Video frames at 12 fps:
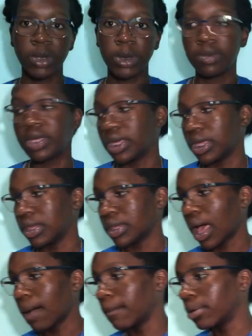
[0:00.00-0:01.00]
which means
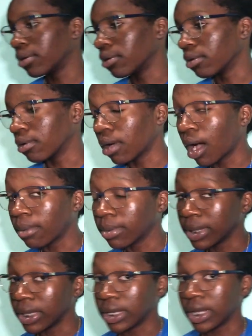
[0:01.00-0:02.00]
I'm
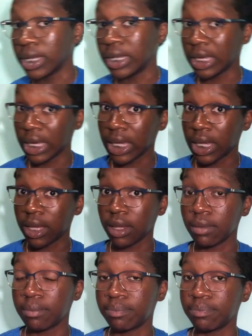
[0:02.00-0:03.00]
probably gonna need
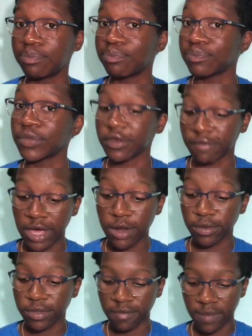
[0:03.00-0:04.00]

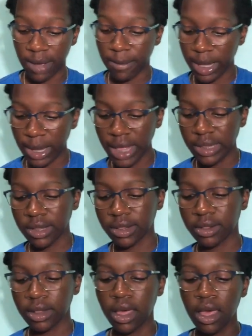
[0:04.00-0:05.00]
dividers to buy my
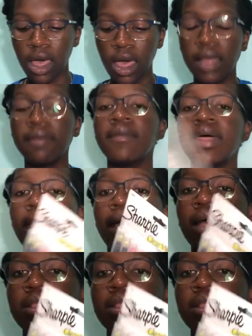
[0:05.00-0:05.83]
classes. Then I